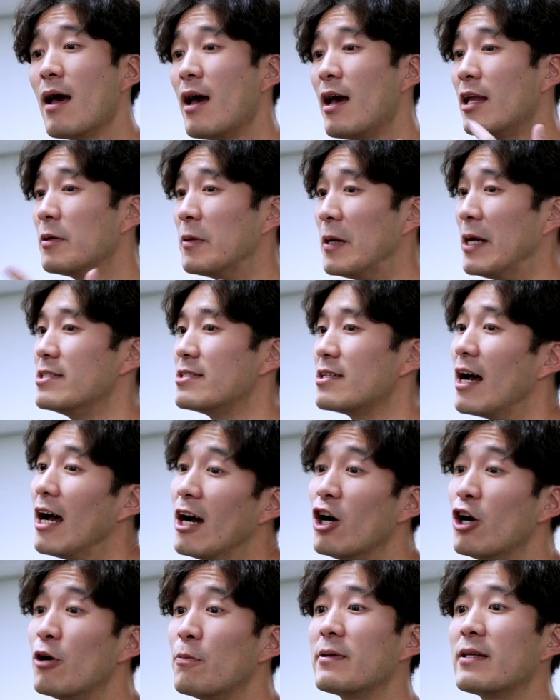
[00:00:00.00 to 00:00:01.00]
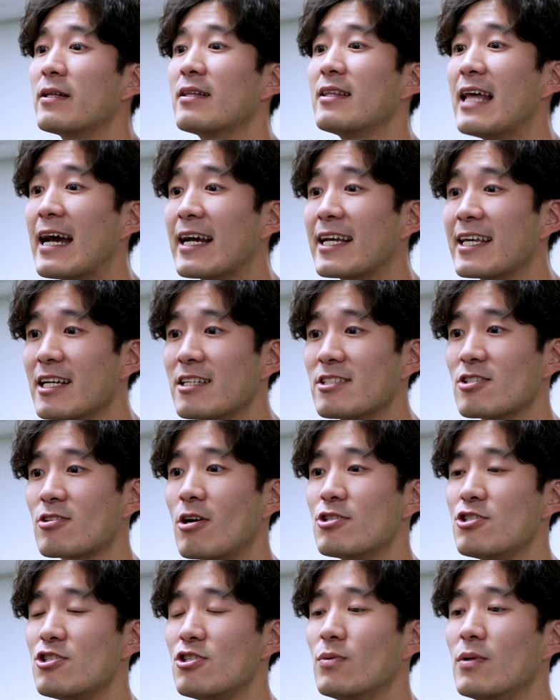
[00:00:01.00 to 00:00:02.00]
Anyways, I hope that
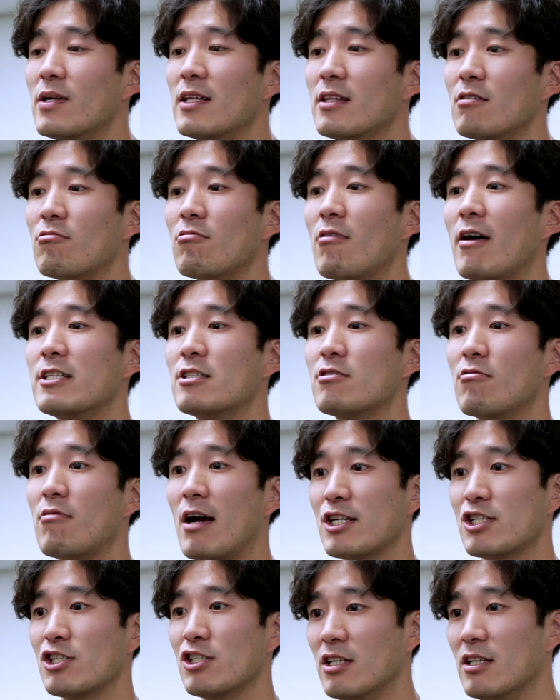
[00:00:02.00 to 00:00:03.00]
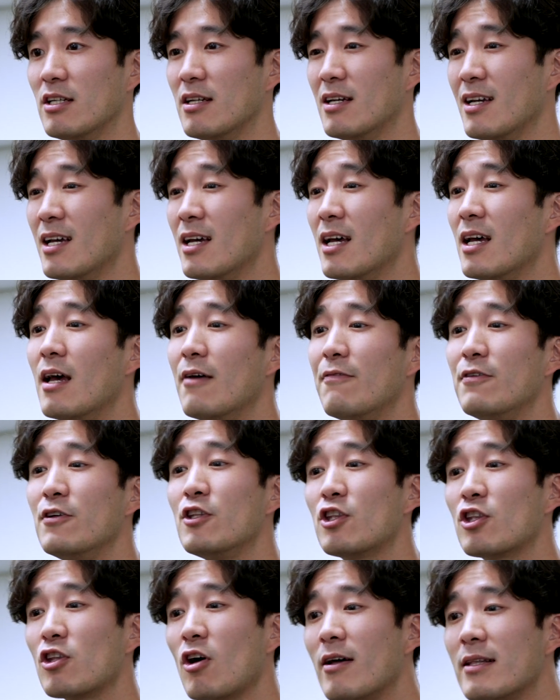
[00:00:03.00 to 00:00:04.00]
kickstarts you in the right direction. If you
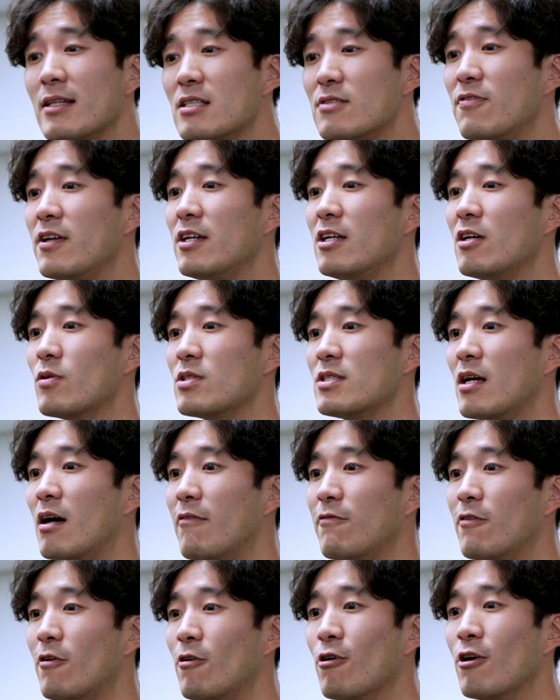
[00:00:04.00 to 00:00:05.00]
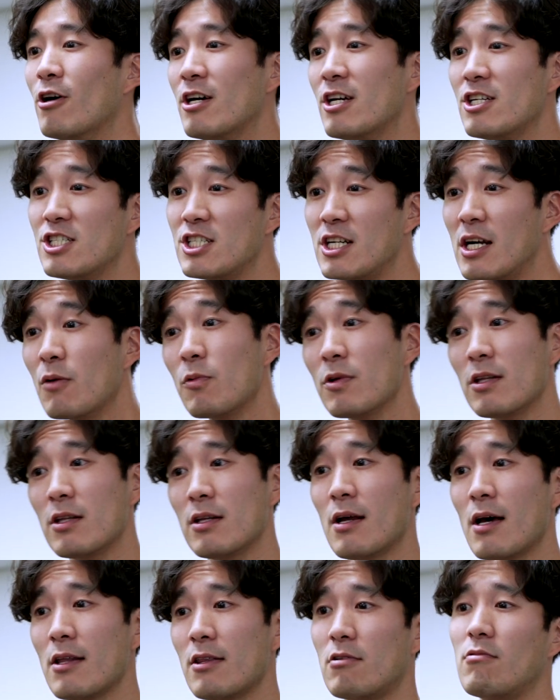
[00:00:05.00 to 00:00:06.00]
thought this video was helpful, share it with
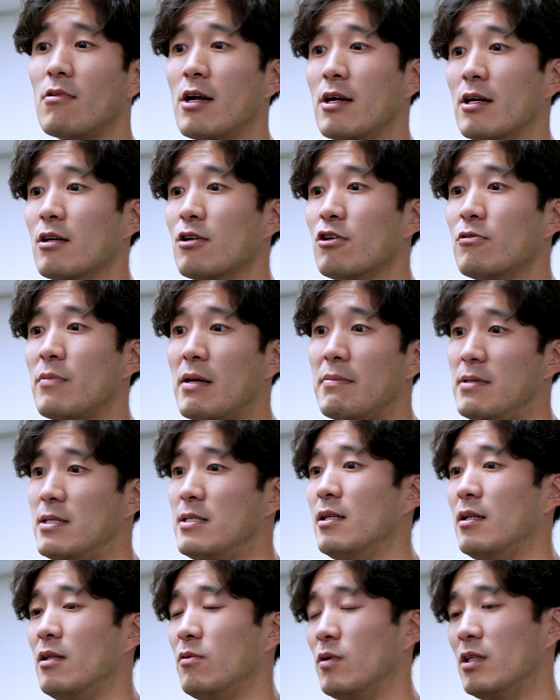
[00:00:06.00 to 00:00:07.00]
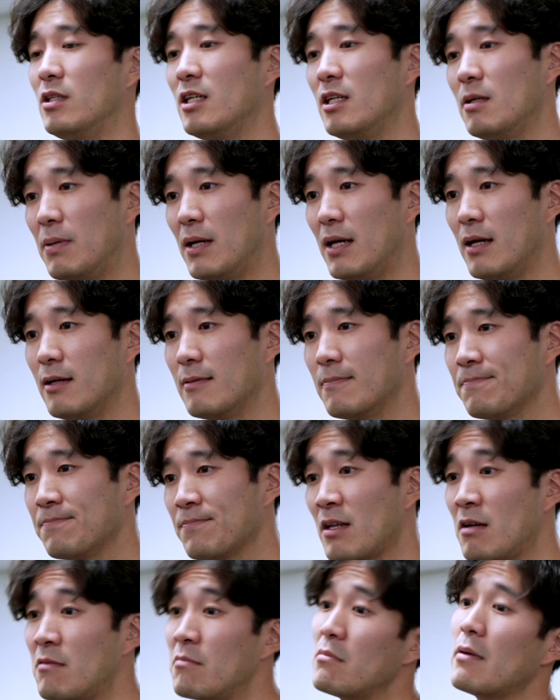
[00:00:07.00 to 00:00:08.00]
another runner who may be dealing with knee pain.
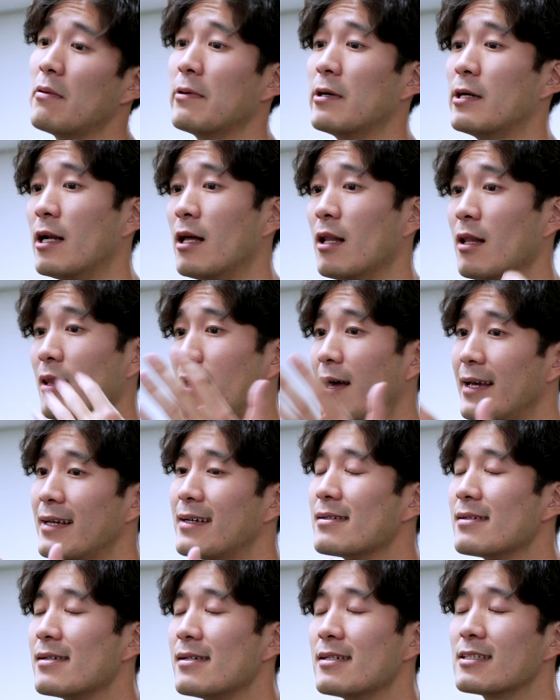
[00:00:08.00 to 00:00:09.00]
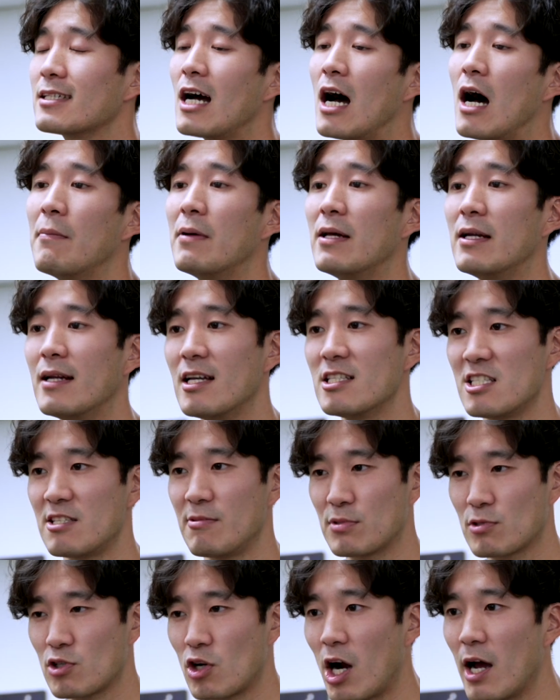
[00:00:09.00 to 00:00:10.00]
Remember to like, comment, and
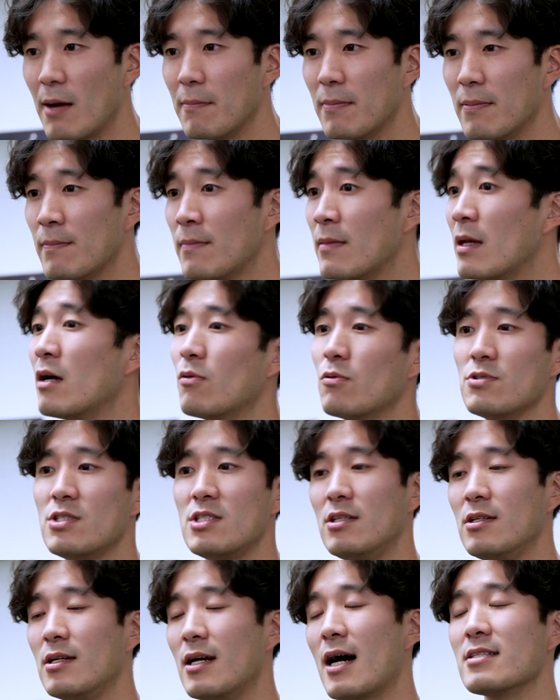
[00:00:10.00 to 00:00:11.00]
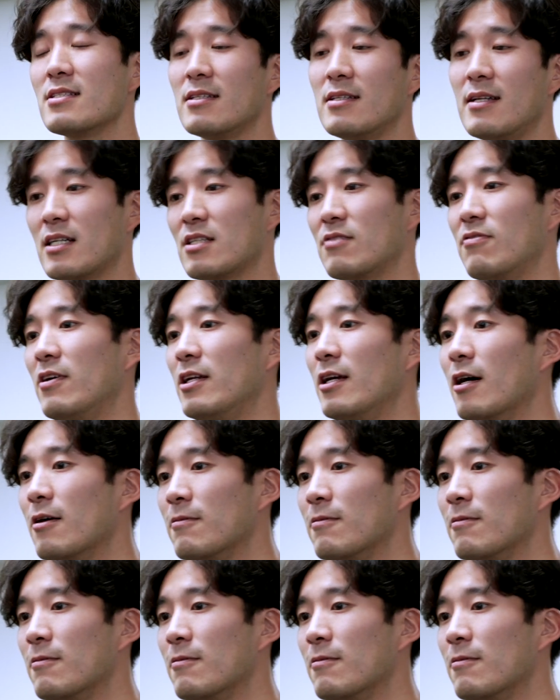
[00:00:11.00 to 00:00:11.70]
subscribe. We'll see you guys in the next video.